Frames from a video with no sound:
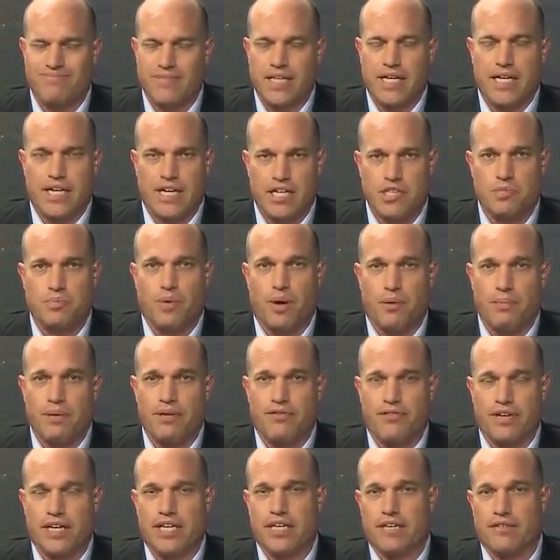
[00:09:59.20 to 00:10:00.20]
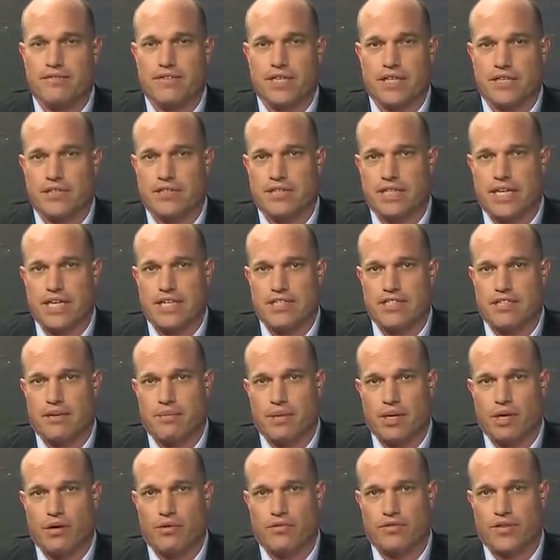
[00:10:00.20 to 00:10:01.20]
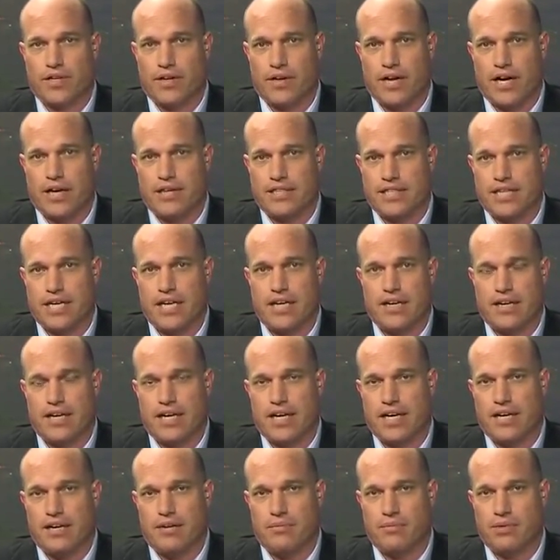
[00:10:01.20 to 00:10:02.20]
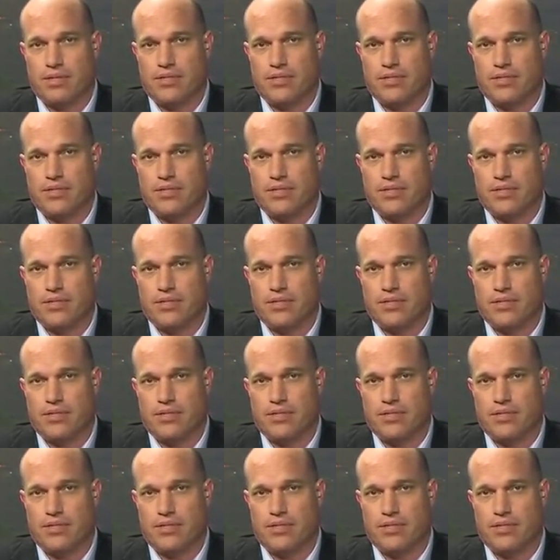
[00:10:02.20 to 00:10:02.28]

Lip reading: it's probably very difficult to get something off the ground here with